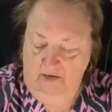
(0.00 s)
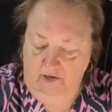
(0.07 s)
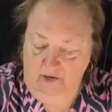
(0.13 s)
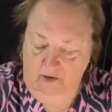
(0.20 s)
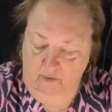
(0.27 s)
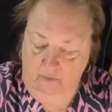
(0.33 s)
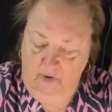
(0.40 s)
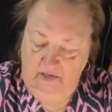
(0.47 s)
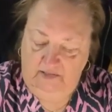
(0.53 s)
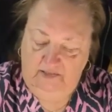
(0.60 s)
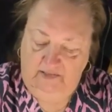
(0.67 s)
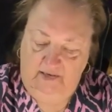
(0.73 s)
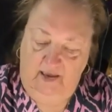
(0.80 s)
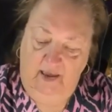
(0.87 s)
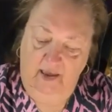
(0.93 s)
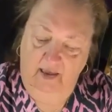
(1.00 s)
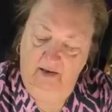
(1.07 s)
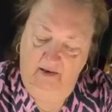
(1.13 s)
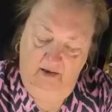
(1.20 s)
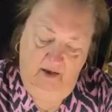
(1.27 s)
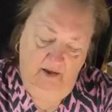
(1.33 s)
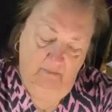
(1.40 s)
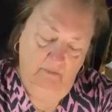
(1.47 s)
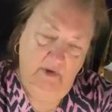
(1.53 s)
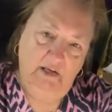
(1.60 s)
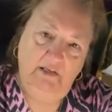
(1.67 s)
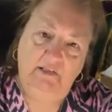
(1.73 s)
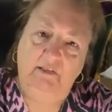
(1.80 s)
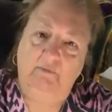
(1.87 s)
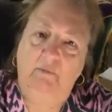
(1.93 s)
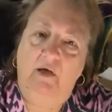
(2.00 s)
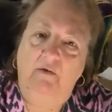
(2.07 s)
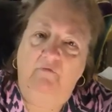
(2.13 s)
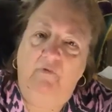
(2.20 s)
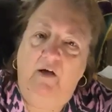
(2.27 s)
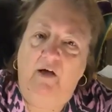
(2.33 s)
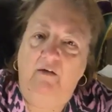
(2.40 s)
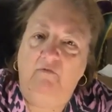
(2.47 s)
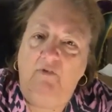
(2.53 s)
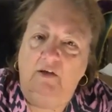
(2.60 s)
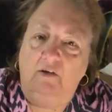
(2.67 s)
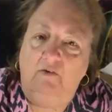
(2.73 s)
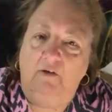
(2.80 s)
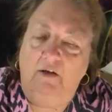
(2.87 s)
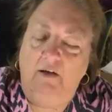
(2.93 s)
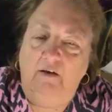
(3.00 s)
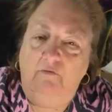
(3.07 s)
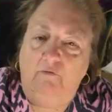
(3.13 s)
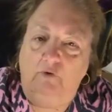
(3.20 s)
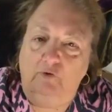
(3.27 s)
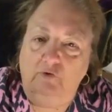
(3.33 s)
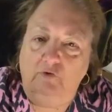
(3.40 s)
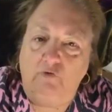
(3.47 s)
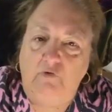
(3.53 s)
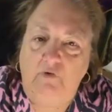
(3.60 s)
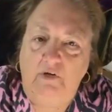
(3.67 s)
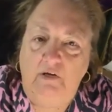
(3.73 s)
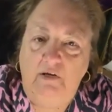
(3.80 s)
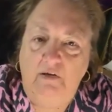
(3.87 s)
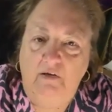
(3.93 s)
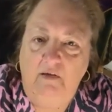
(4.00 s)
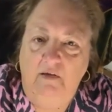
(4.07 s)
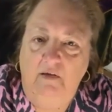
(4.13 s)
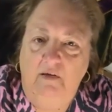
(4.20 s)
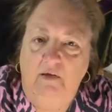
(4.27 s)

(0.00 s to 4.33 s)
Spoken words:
And you know what's sad? I missed my 5-year anniversary.